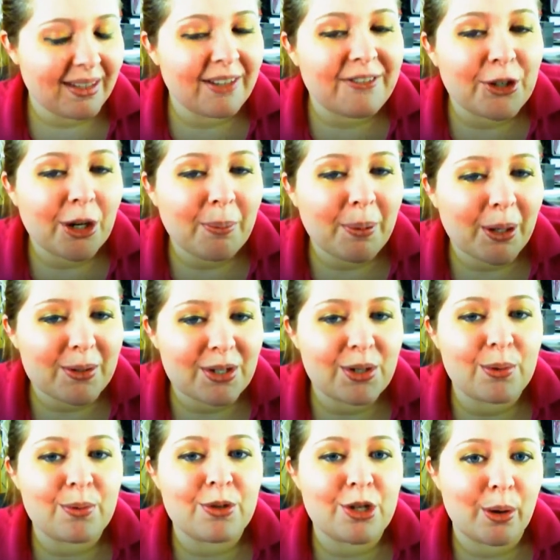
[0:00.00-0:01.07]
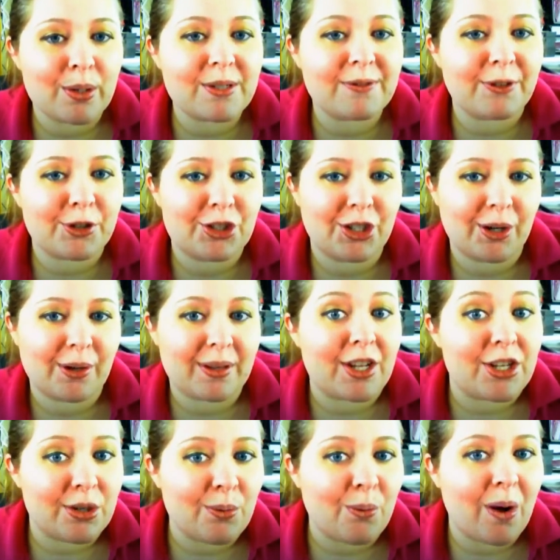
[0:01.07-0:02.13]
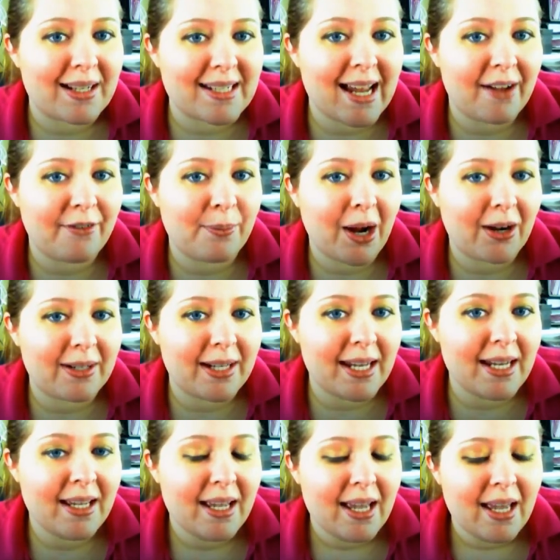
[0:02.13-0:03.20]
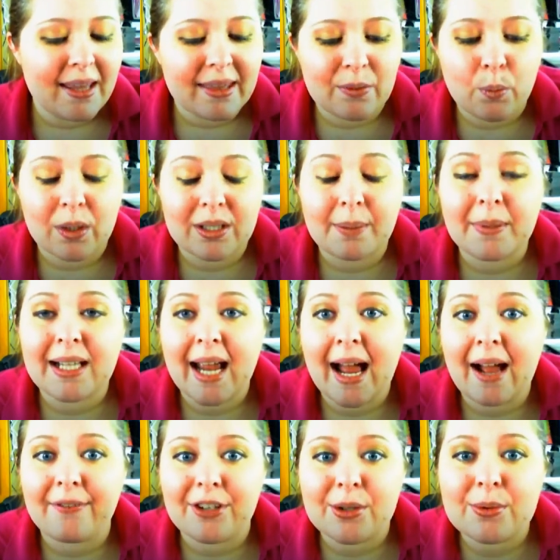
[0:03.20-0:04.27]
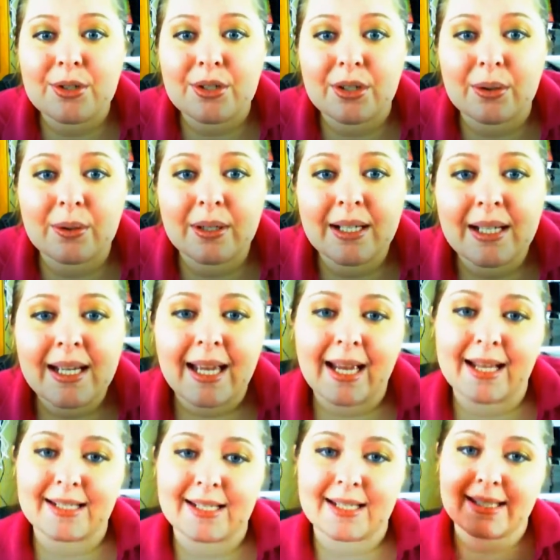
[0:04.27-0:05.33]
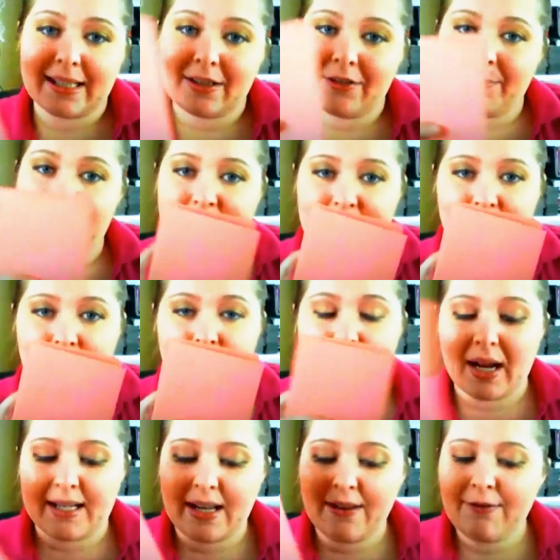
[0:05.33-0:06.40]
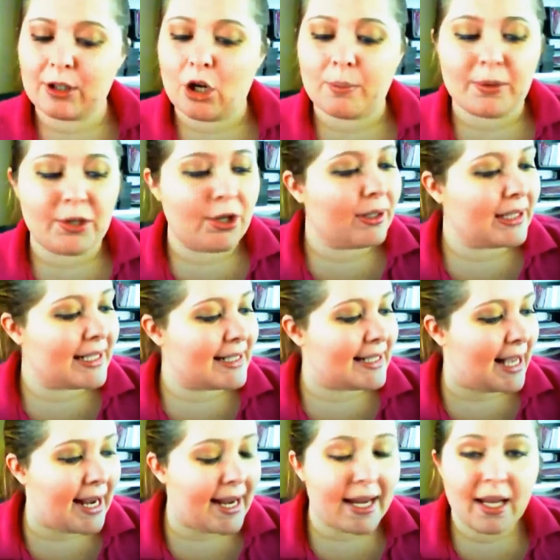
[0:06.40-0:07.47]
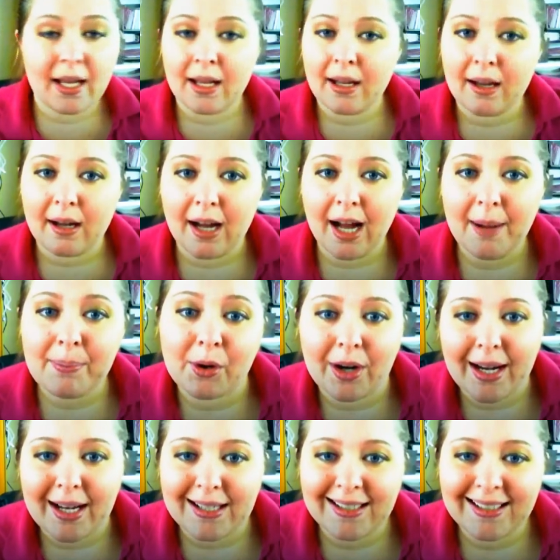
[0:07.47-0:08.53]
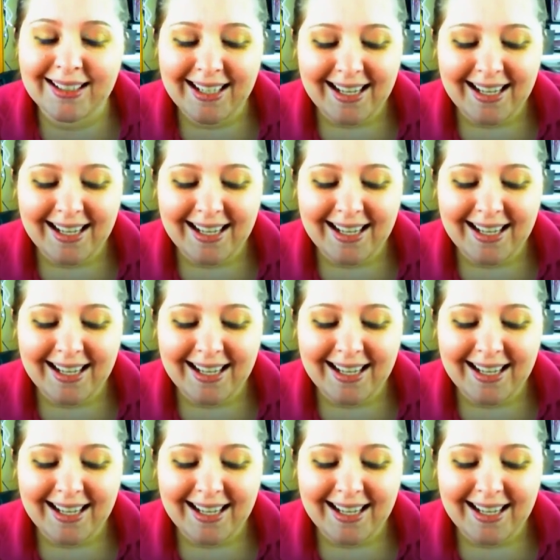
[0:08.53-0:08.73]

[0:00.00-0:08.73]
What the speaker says: if you're a person who knows for sure that you want to have a party, then what I'm going to have you do is, instead of picking an envelope, you're going to say upgrade.